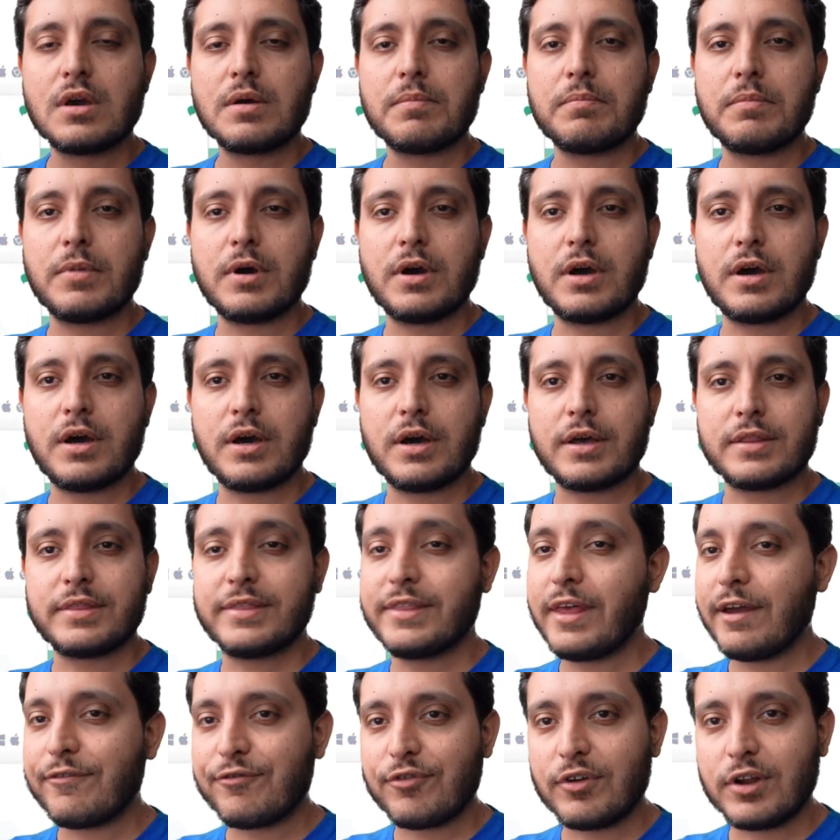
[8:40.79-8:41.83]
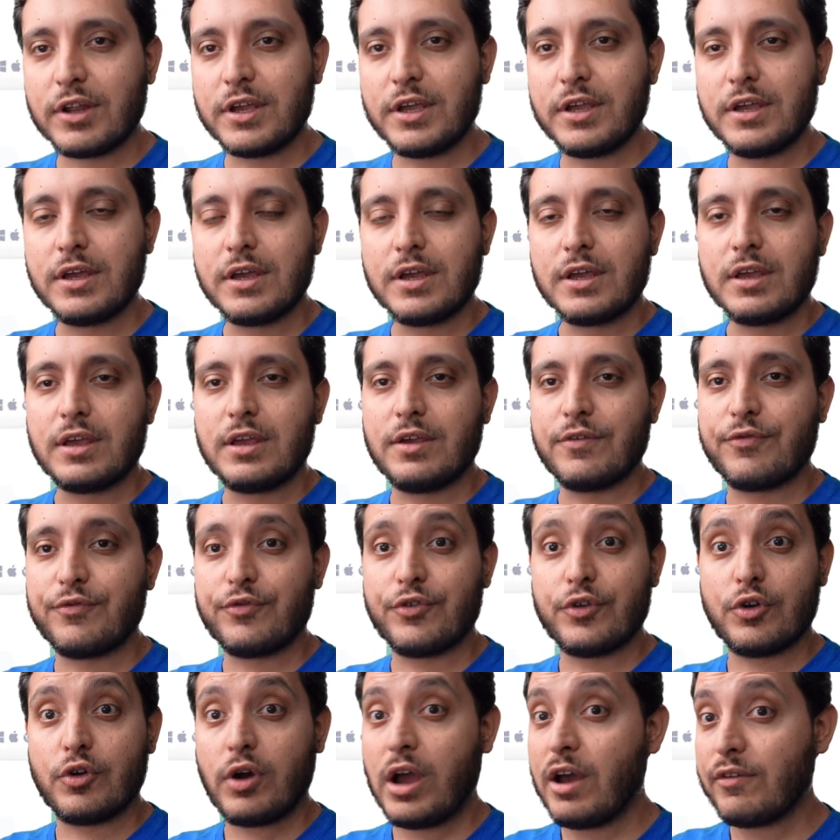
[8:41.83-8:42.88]
but definitely
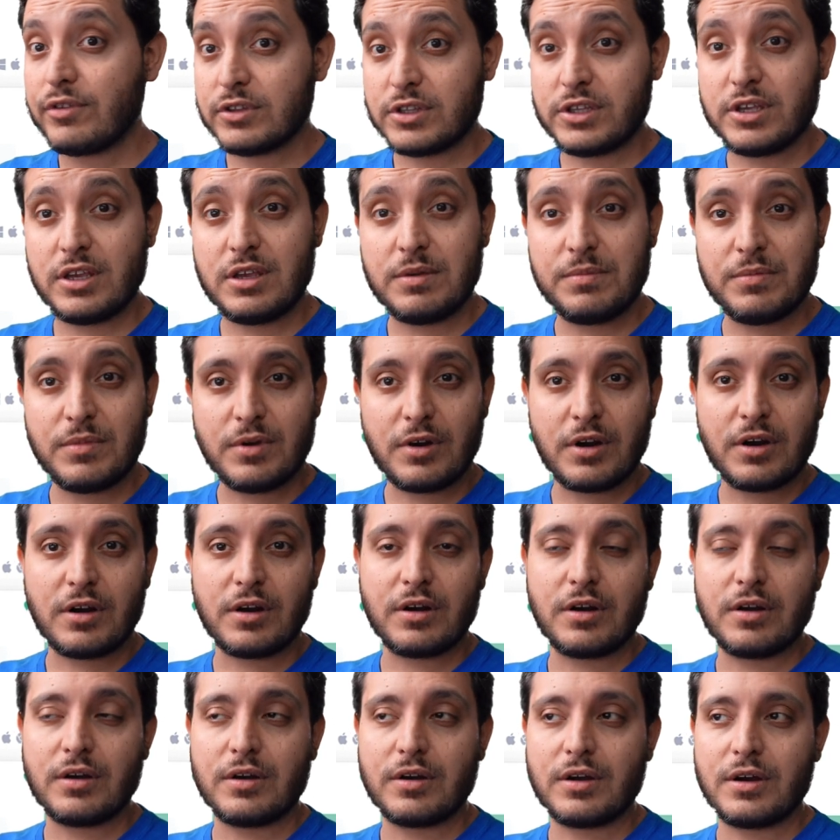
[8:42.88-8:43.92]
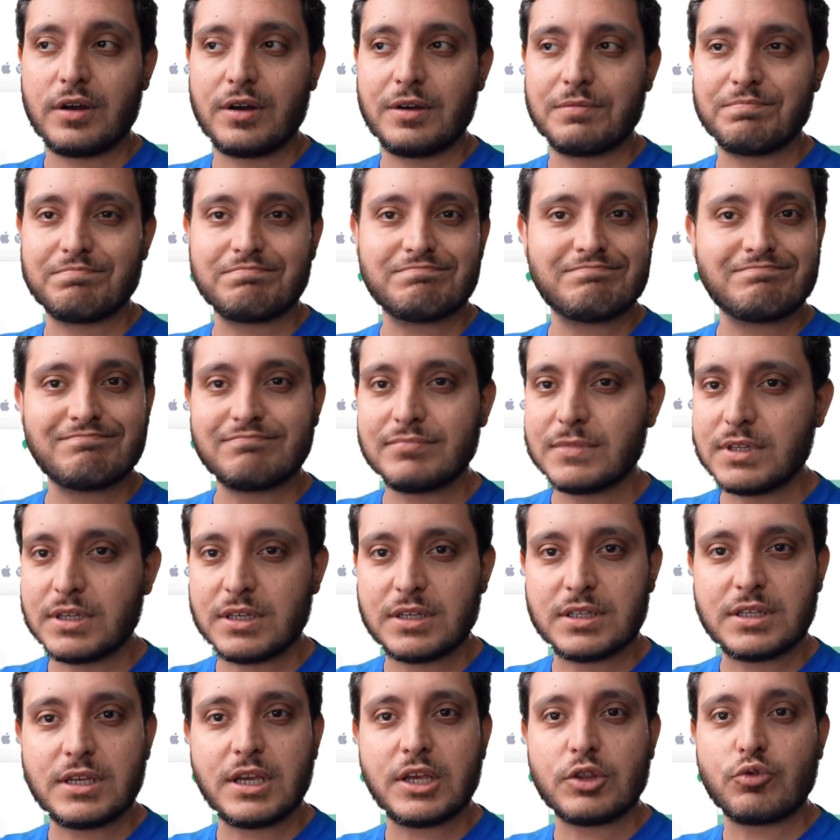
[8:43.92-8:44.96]
if you have a team, or
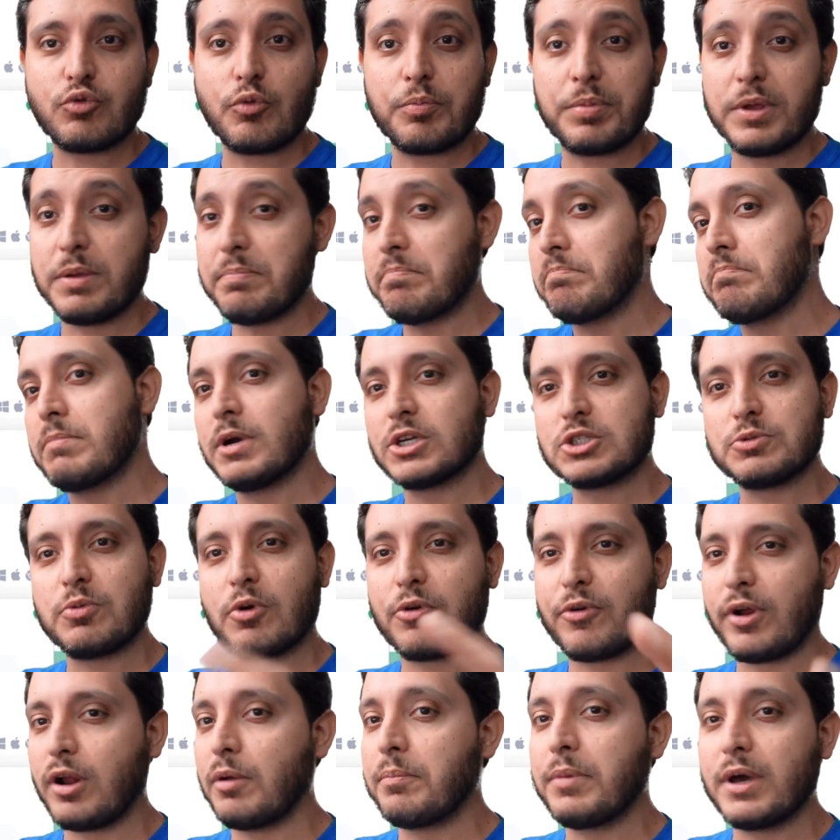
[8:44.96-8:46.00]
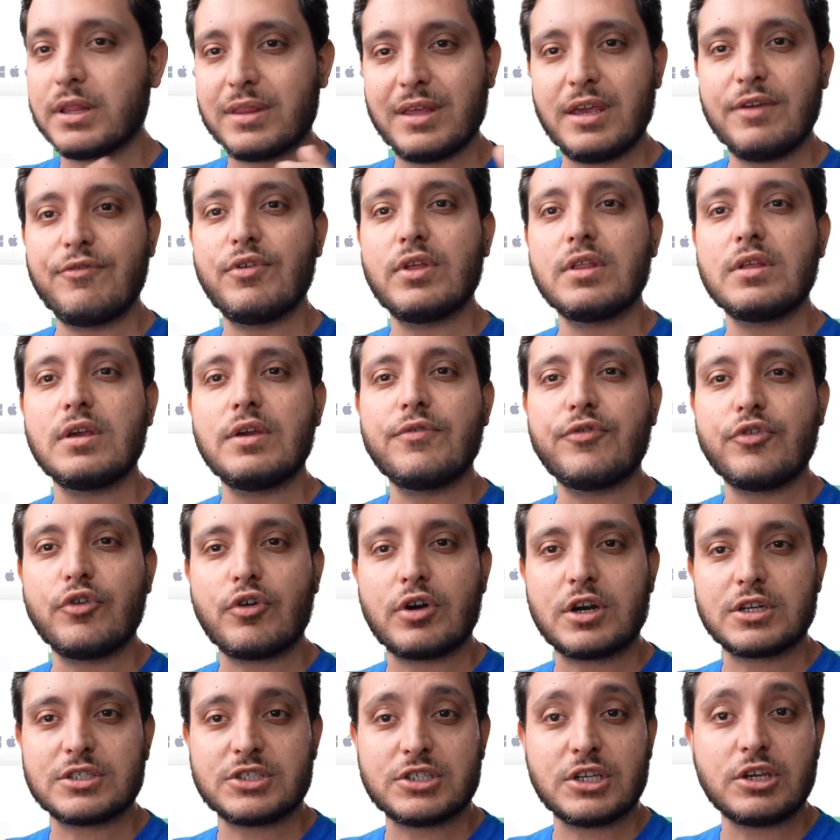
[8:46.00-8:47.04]
it will be much more relevant. Even if
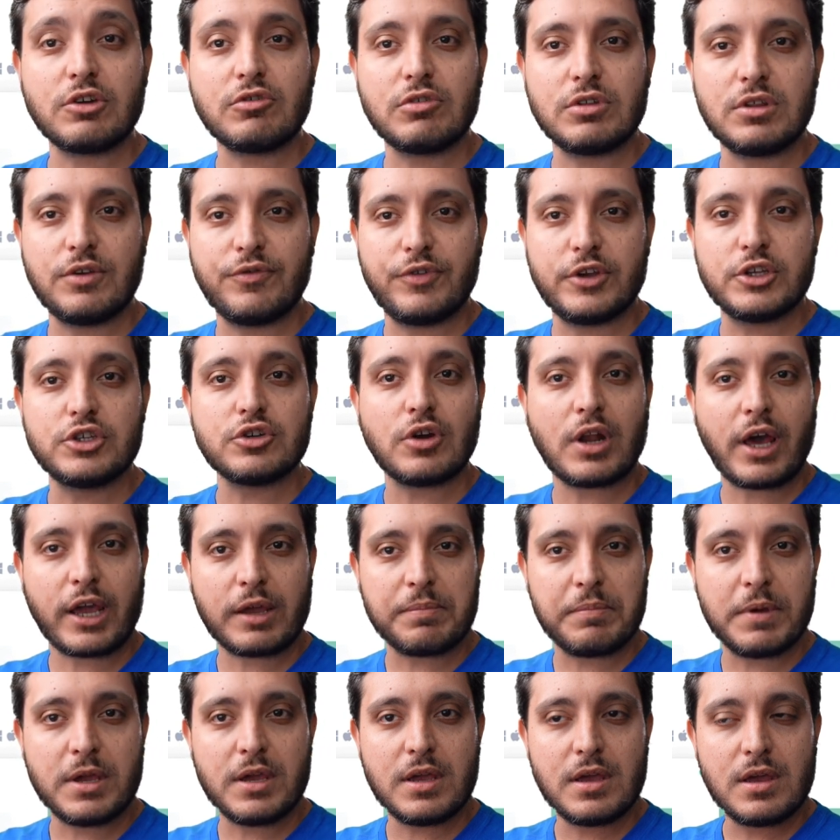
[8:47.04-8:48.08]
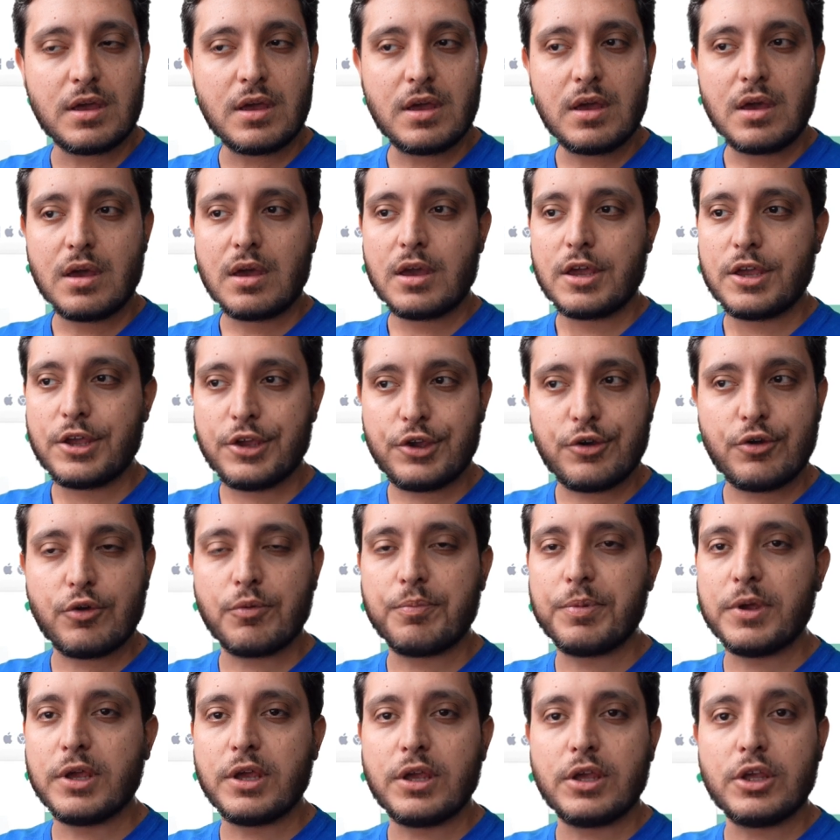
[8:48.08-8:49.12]
you're a single individual like me, you'll
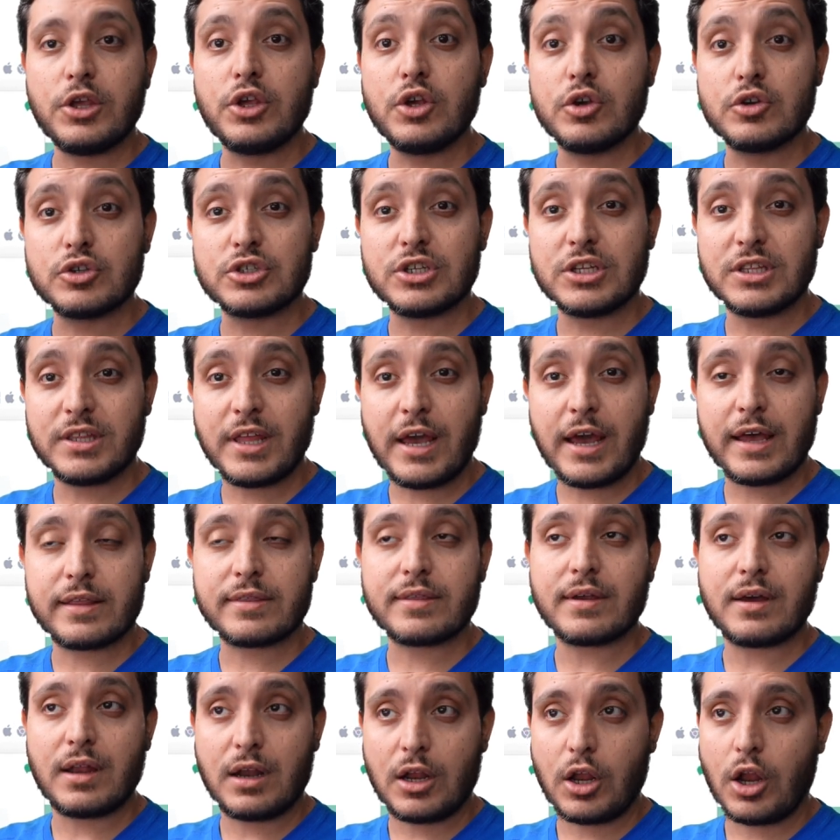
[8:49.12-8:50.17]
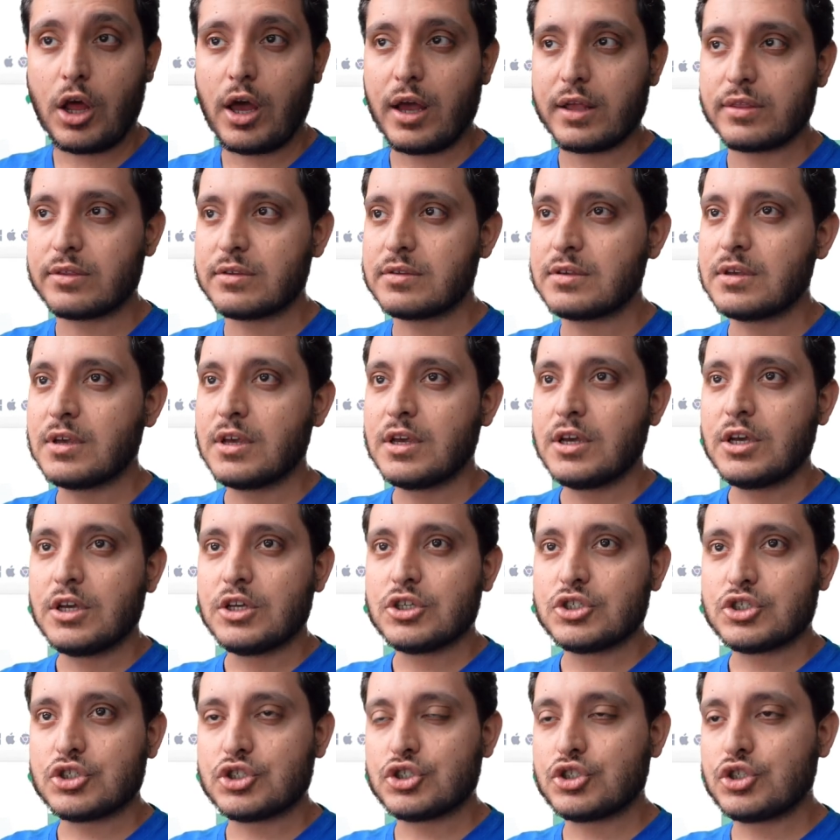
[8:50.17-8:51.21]
be using that a lot.
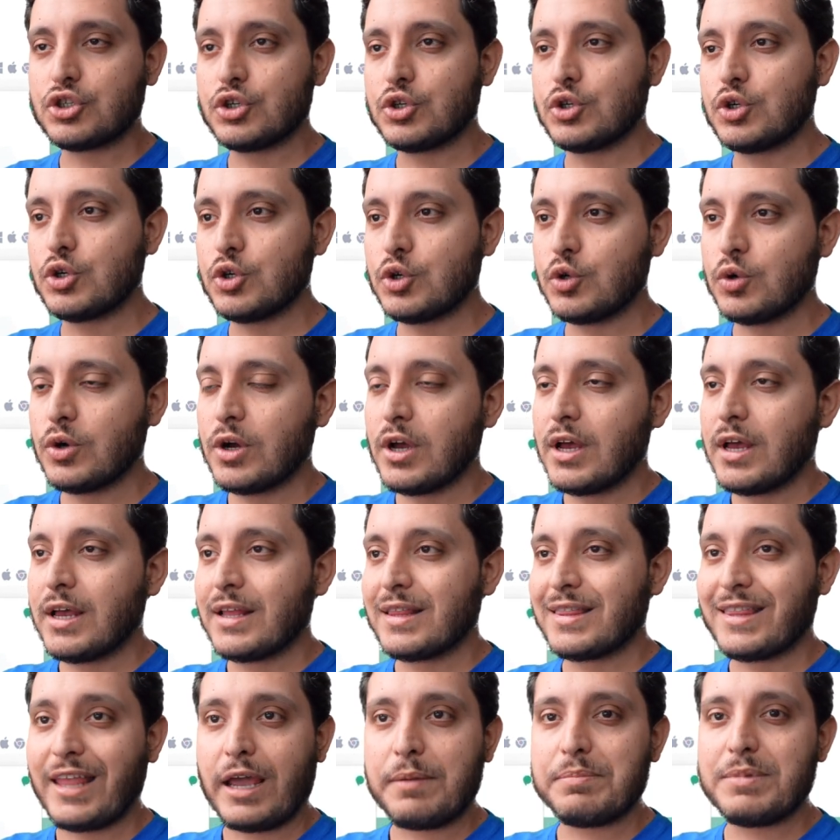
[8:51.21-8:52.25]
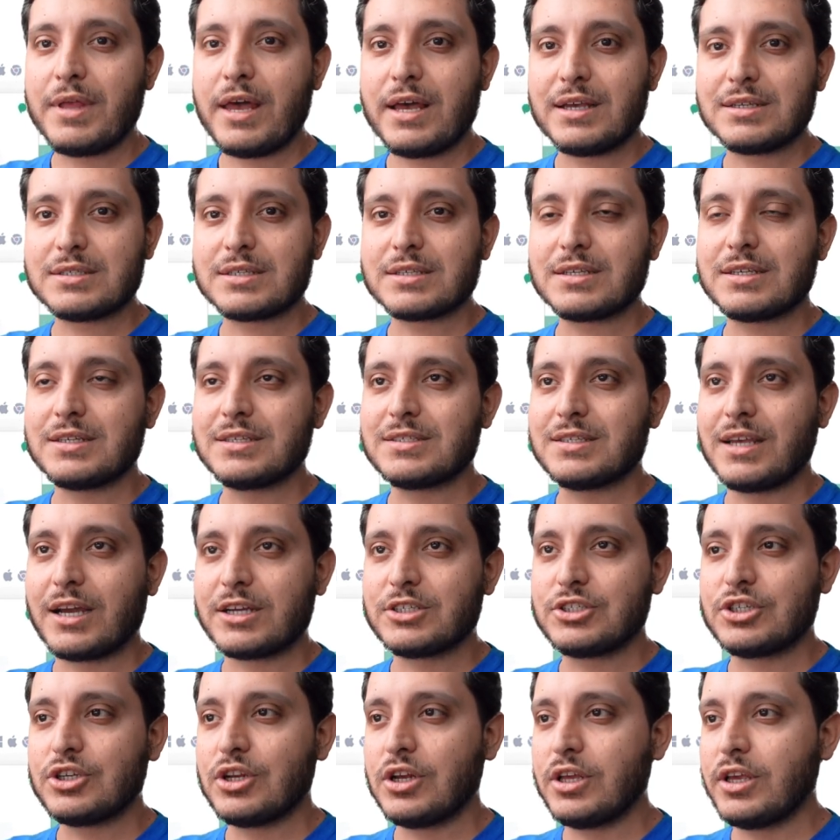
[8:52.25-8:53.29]
So Typedesk is
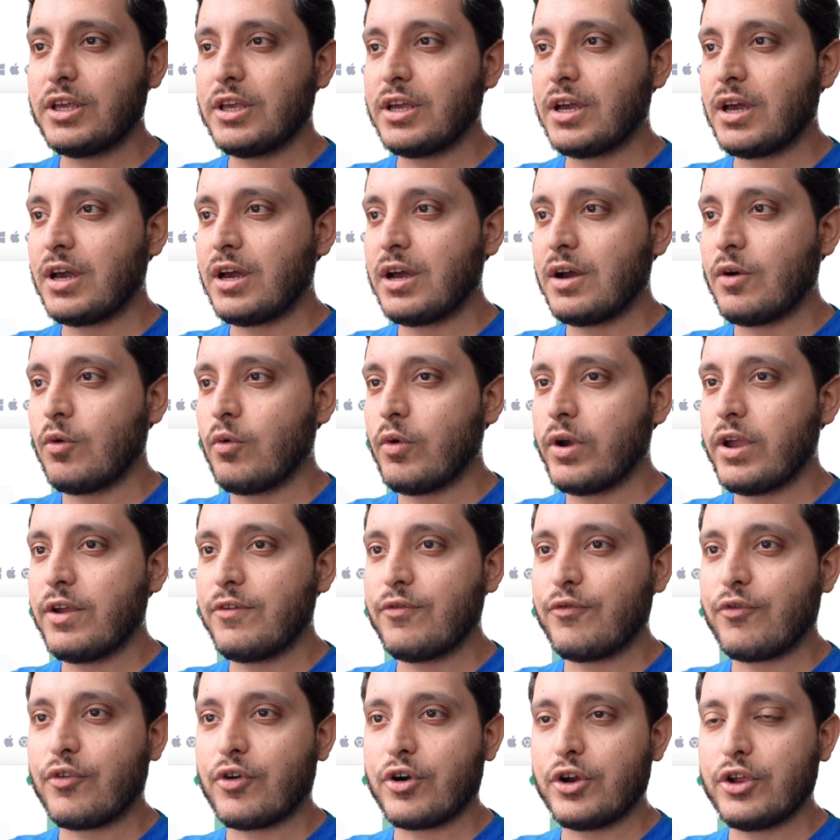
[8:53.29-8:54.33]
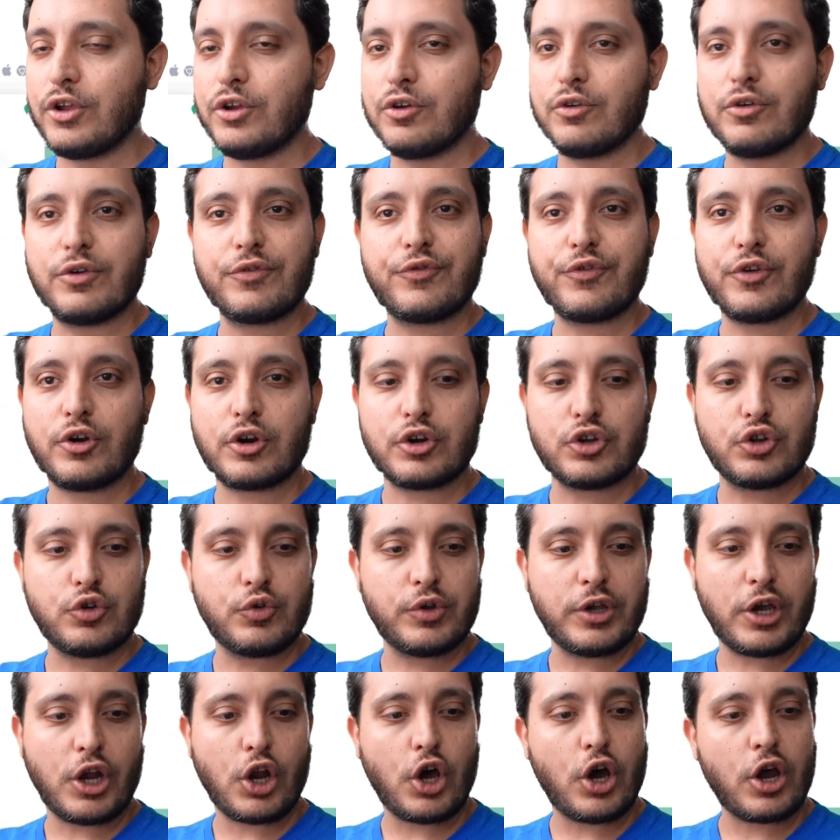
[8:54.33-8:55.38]
actually a way for you if you're
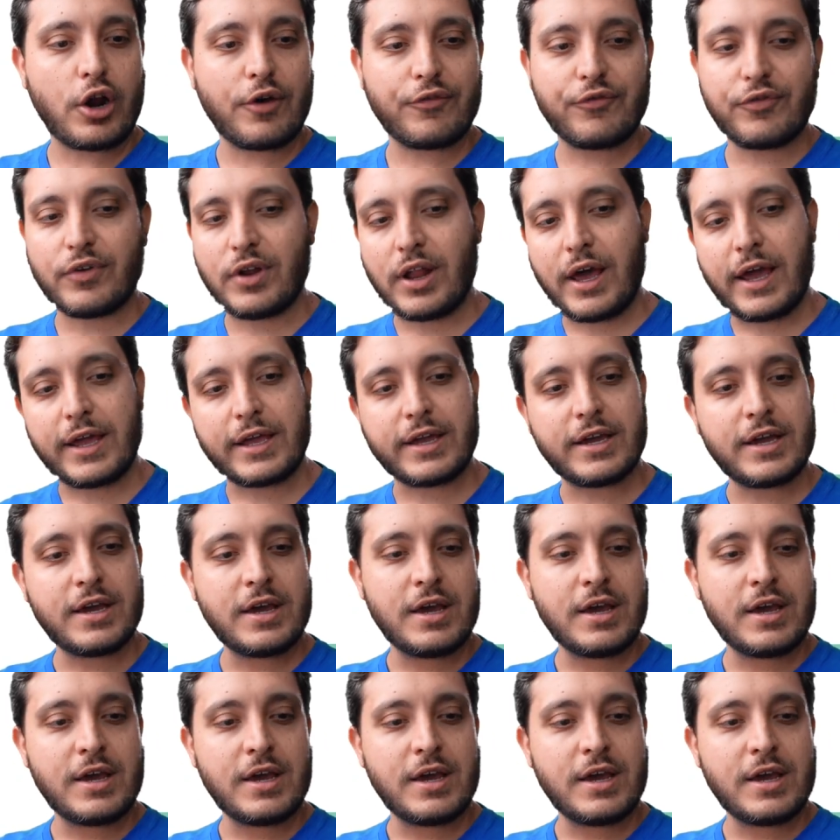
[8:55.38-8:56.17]
doing a lot of like